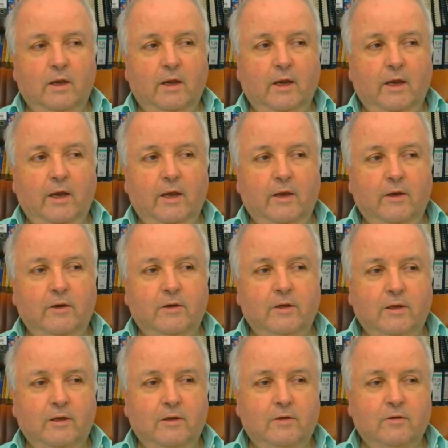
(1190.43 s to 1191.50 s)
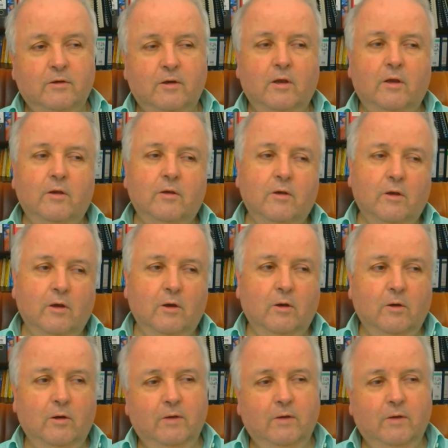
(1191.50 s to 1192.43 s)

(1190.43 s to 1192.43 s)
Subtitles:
and he said, "Oh no,